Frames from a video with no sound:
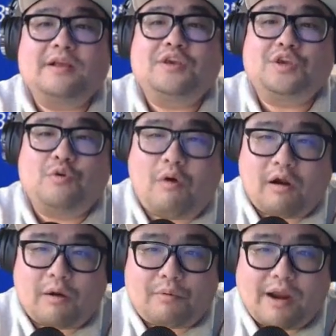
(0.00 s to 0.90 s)
You
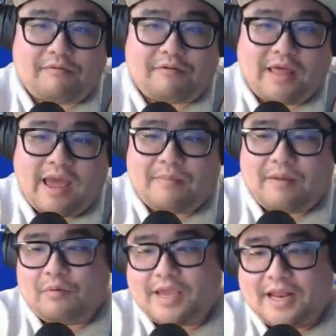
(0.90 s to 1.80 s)
are a breaker for them,
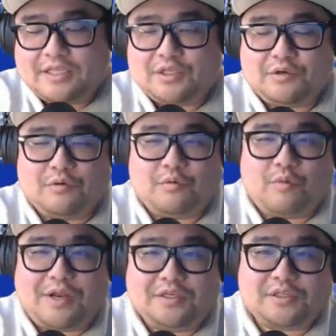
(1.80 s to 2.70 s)
and we'll get into
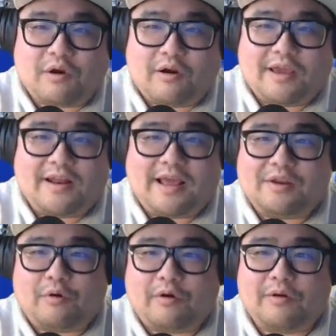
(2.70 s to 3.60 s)
when you started
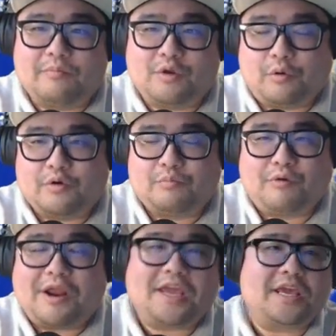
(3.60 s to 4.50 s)
and your
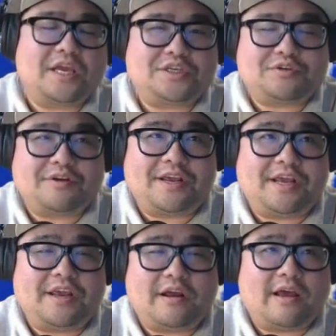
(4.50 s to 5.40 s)
breaking
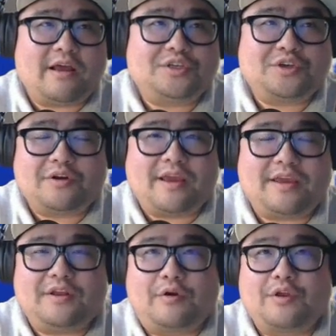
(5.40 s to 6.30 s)
history.
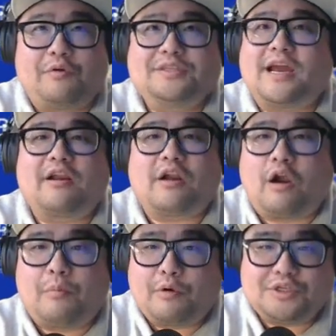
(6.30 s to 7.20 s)
Your entire
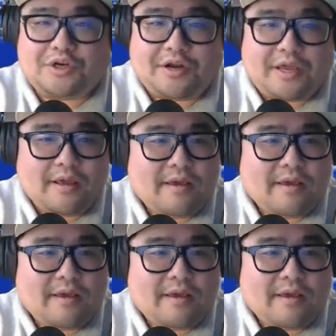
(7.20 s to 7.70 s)
cardboard journey.